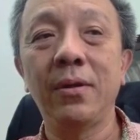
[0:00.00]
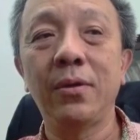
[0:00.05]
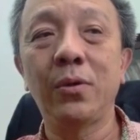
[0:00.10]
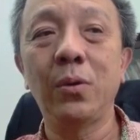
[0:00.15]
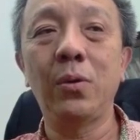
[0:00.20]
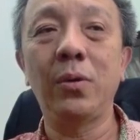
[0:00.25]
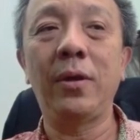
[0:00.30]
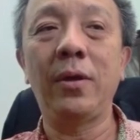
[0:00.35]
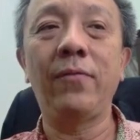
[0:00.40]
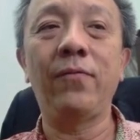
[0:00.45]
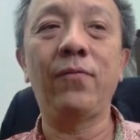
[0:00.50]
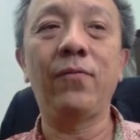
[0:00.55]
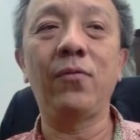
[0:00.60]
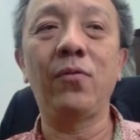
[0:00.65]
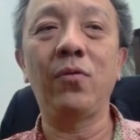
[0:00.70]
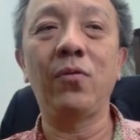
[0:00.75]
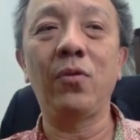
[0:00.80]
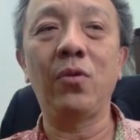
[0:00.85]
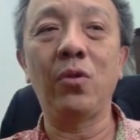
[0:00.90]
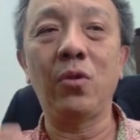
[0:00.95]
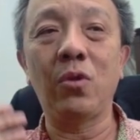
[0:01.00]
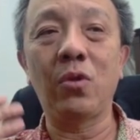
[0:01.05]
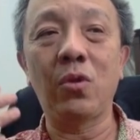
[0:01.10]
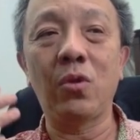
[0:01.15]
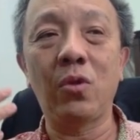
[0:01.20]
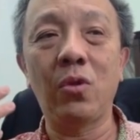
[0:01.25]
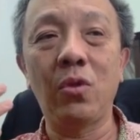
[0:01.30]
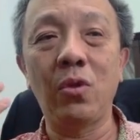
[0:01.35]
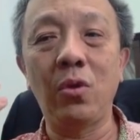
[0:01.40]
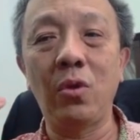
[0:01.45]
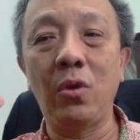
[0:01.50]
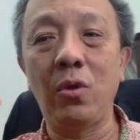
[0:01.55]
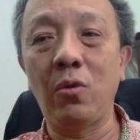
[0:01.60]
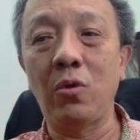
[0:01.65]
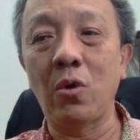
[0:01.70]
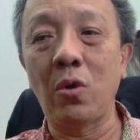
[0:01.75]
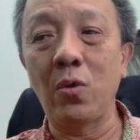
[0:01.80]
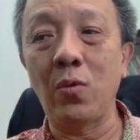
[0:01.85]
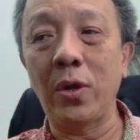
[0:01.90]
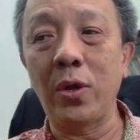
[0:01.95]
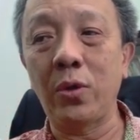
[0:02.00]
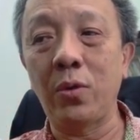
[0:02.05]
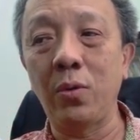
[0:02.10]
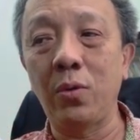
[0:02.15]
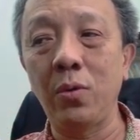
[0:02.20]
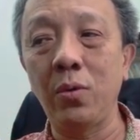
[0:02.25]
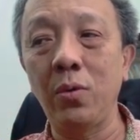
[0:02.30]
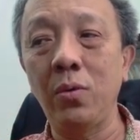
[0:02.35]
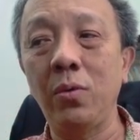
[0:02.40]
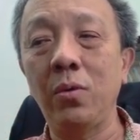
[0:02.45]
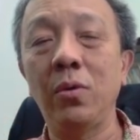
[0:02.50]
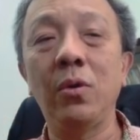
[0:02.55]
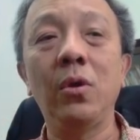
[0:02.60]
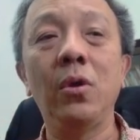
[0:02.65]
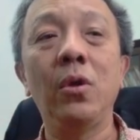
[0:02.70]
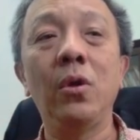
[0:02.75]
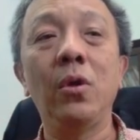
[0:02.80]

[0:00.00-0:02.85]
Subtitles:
So if you don't know what to do,